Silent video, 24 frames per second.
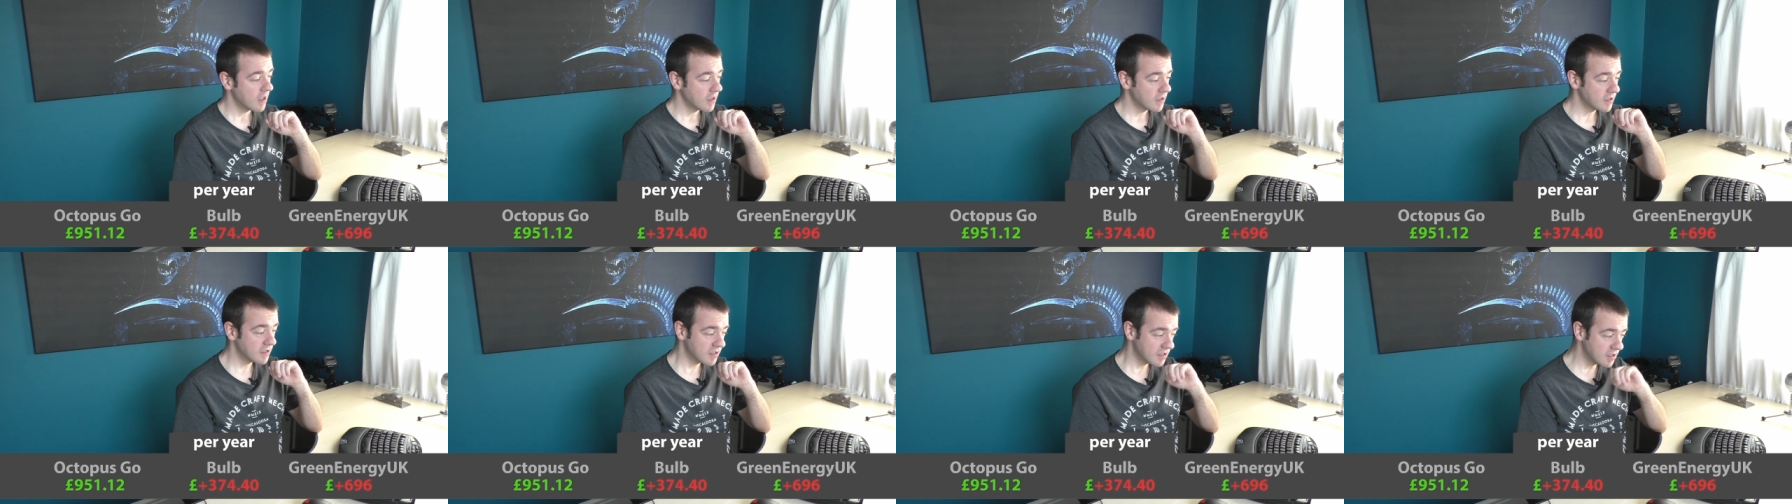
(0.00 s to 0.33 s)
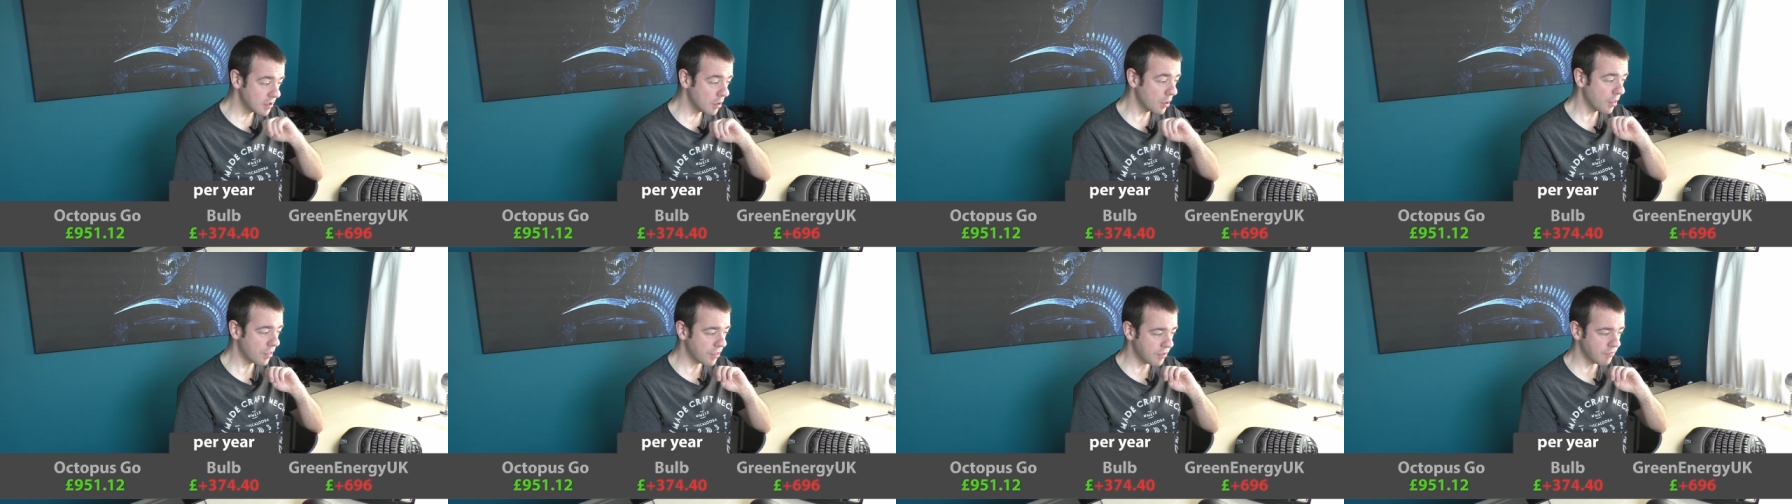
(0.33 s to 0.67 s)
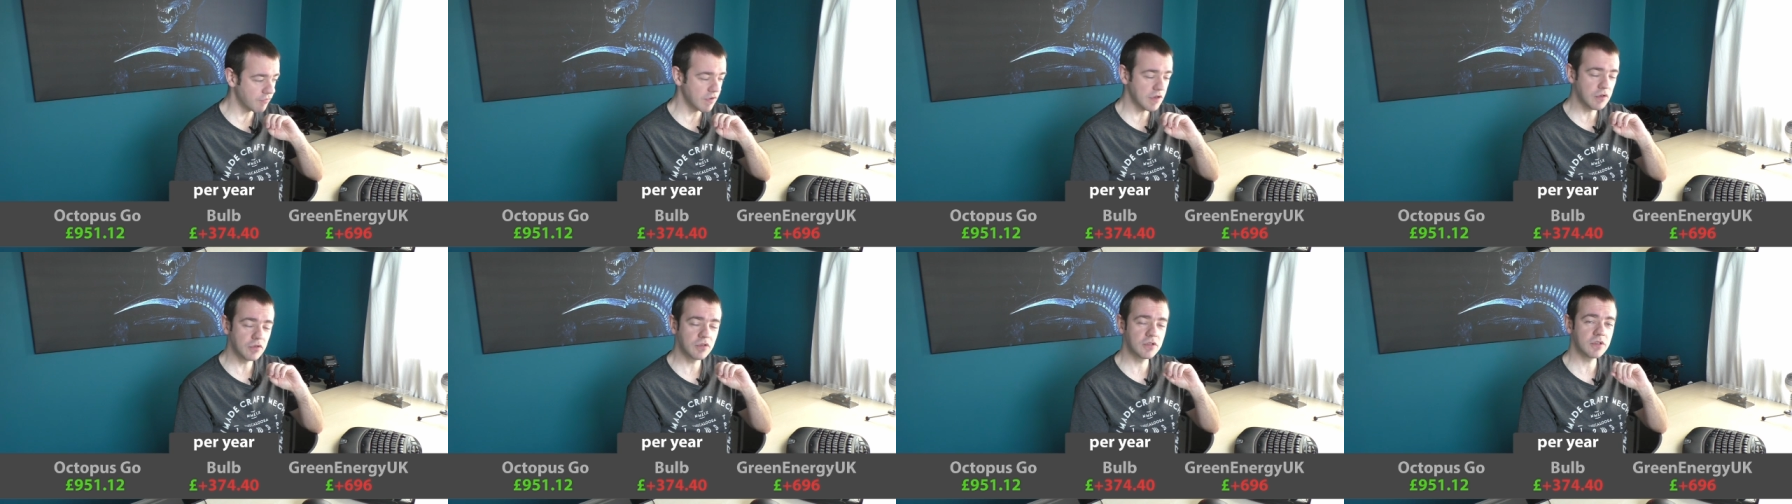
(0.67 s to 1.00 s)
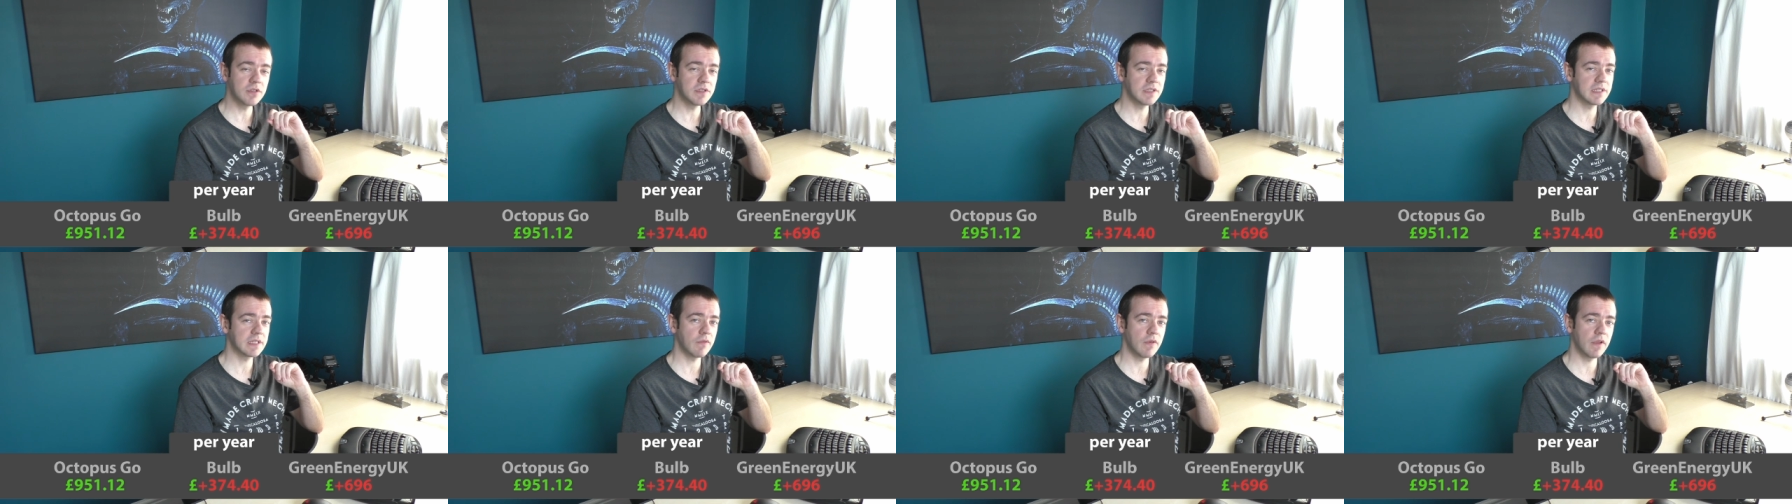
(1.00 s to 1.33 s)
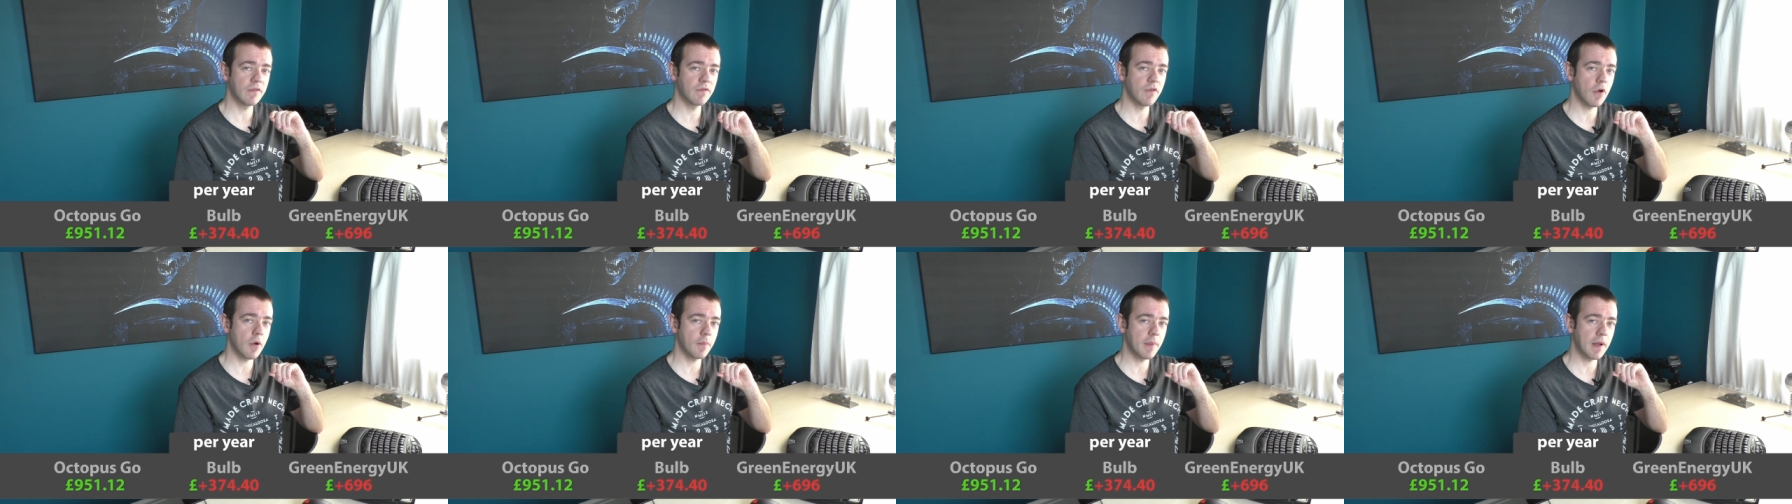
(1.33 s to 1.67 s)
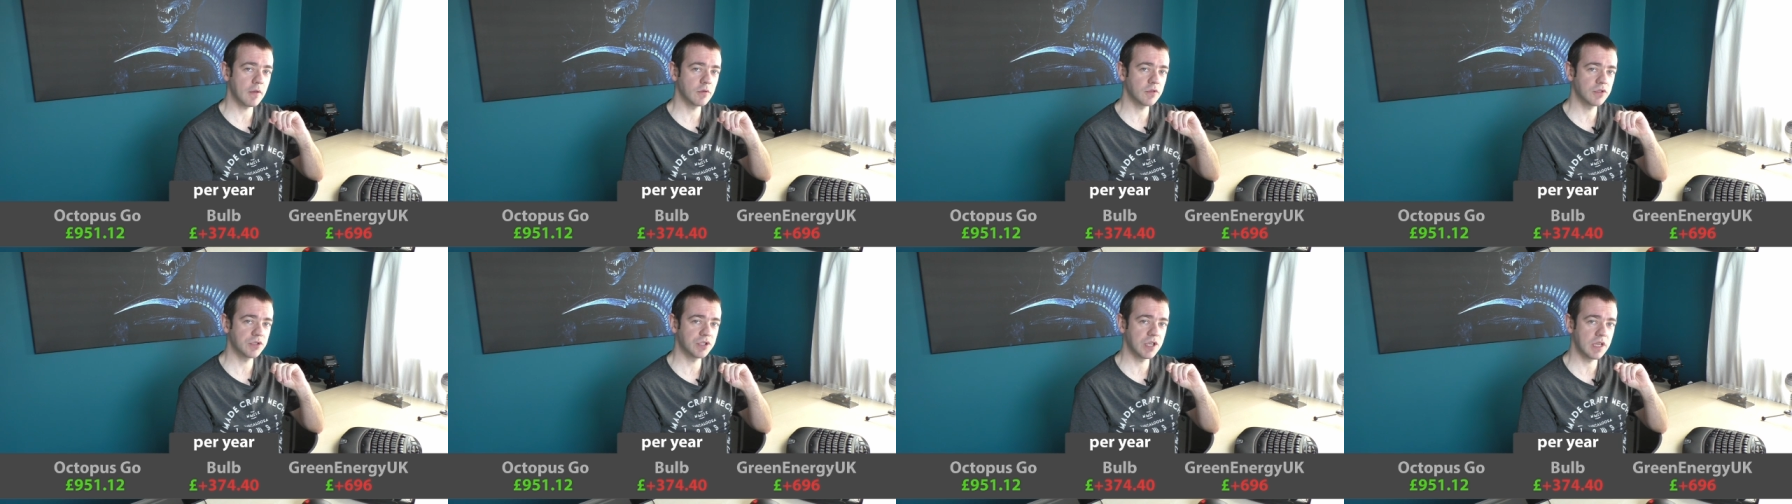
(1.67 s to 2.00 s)
still
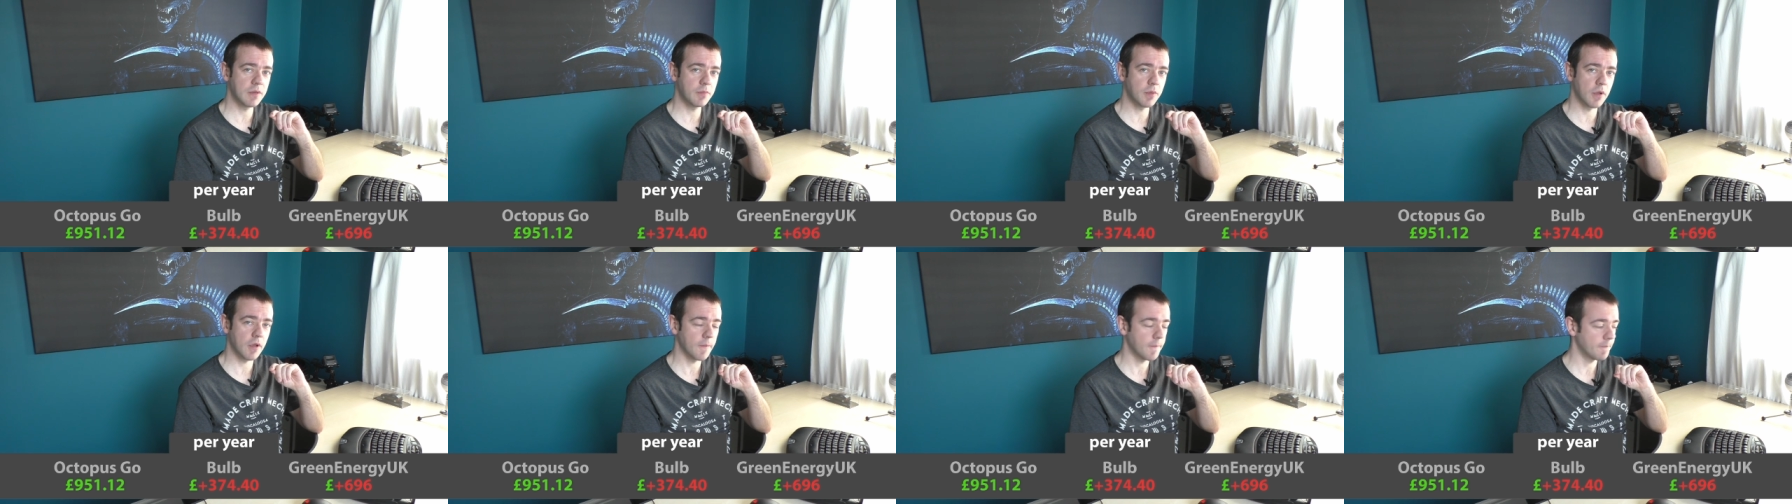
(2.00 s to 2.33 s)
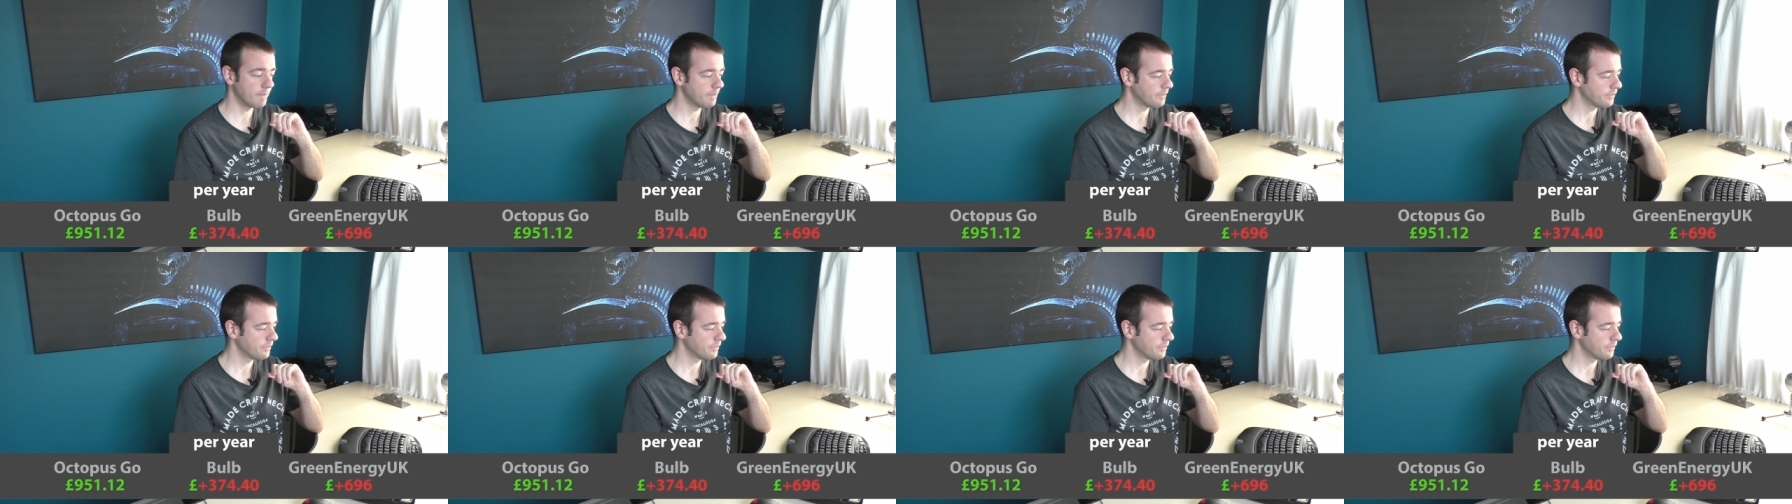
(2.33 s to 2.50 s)
£374 cheaper.